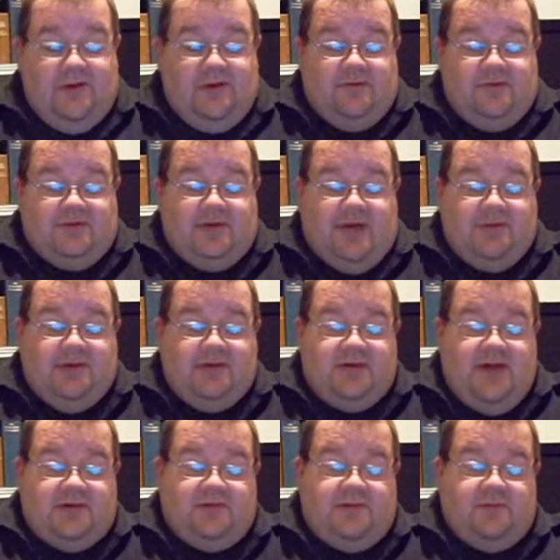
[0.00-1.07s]
There's got to be a
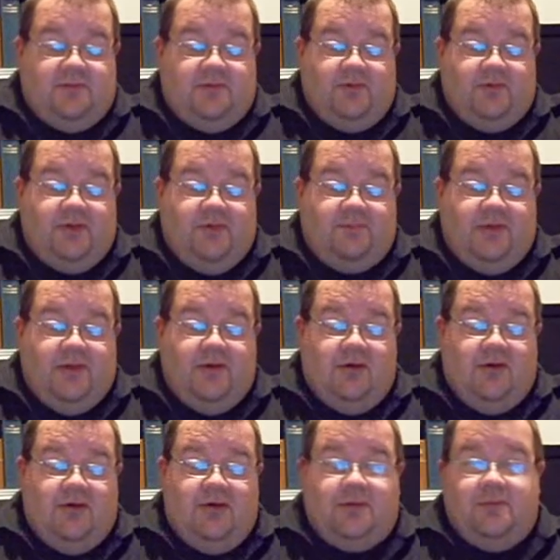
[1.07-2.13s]
nexus between the
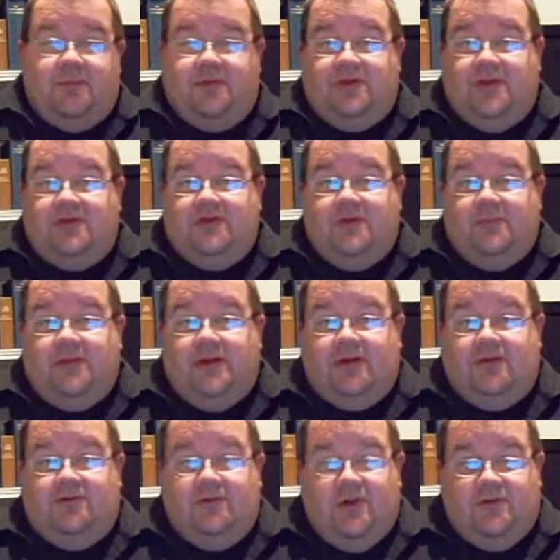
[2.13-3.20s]
appeal and the petitioner being
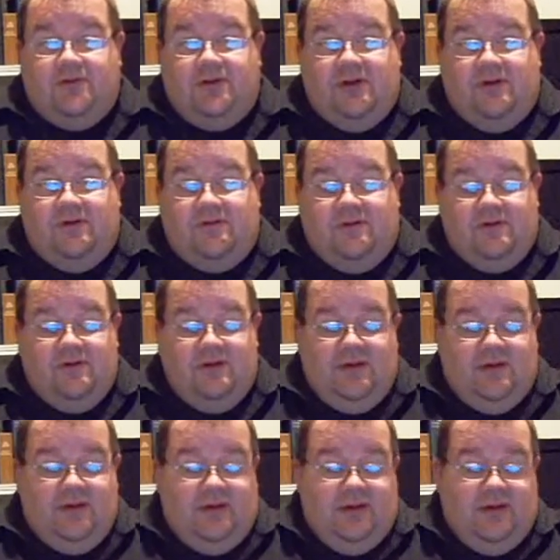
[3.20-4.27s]
a fugitive,
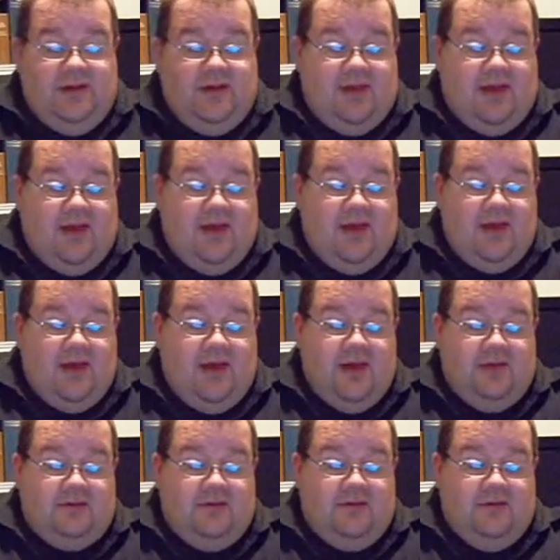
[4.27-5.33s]

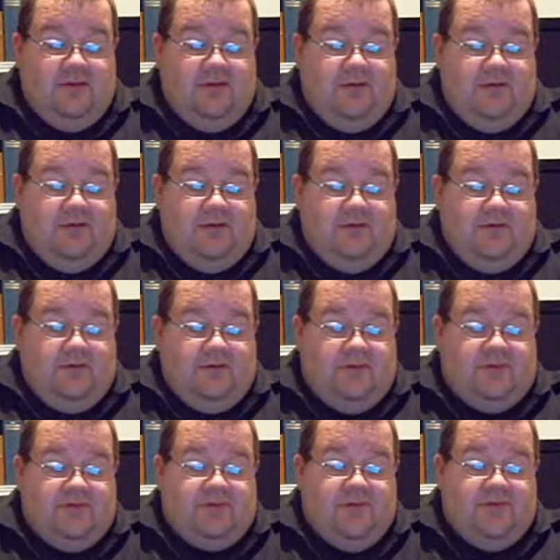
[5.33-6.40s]
and the
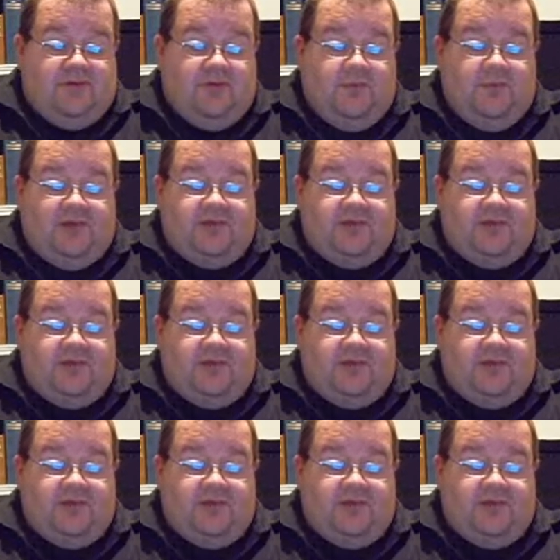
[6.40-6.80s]
dismissal